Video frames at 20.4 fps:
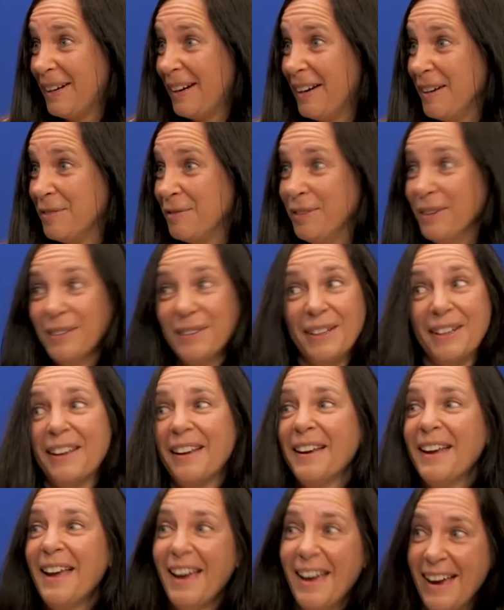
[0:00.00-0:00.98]
I felt like
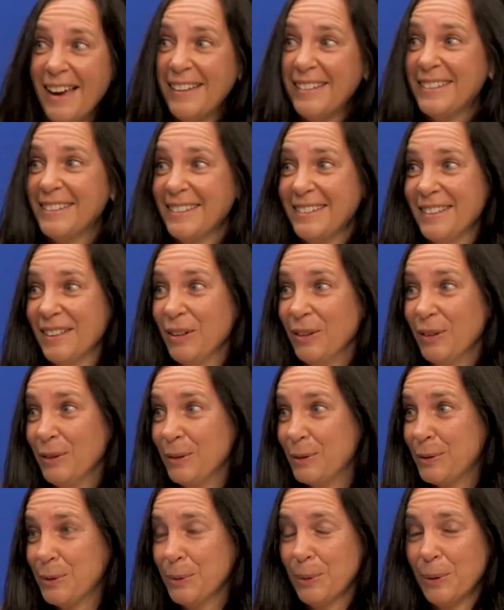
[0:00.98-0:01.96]
I had to tell the
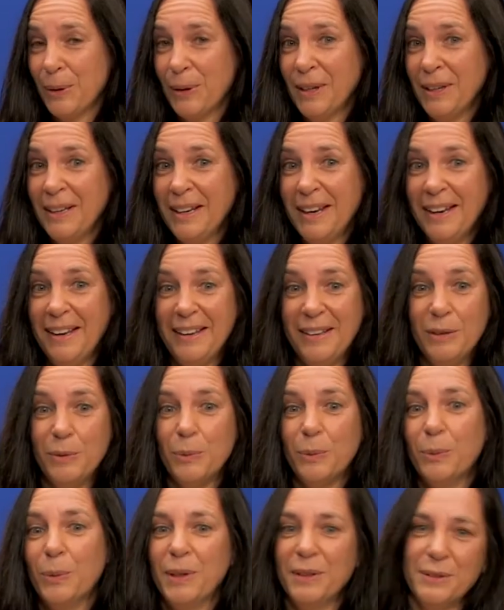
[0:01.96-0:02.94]
story, and
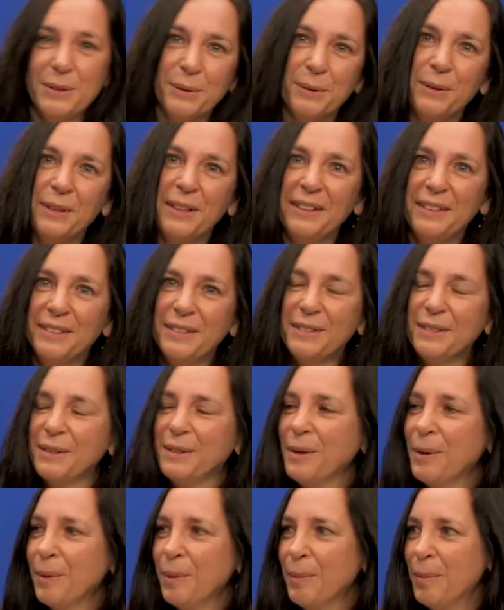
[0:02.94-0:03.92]
Windsor needed to
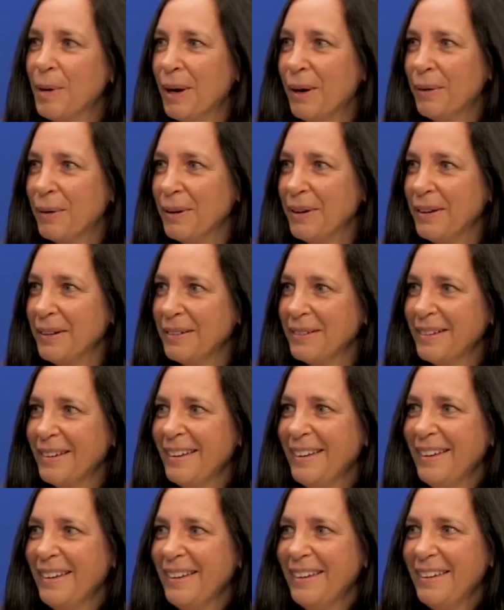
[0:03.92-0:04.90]
know about it,
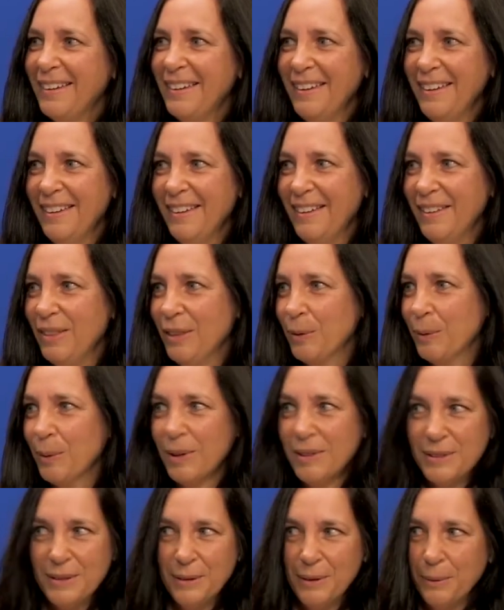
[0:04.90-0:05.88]
and the
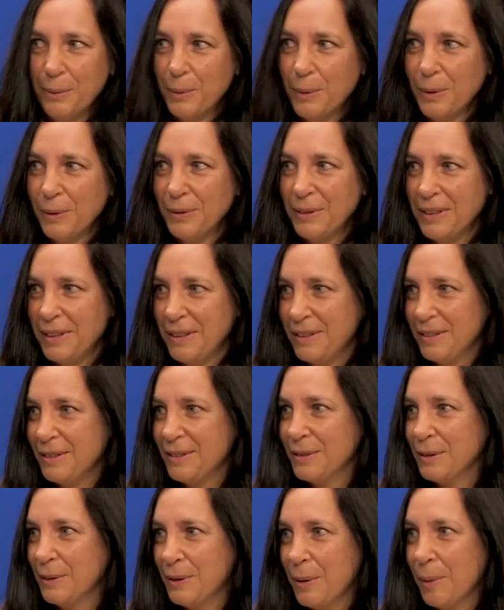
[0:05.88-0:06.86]
rest of the world needed
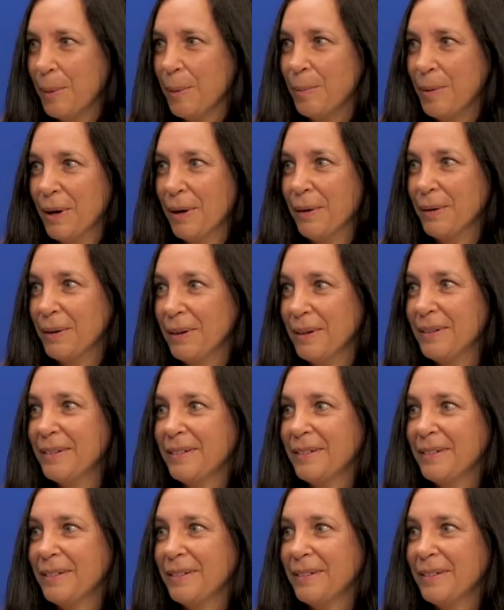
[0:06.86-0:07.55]
to know about it.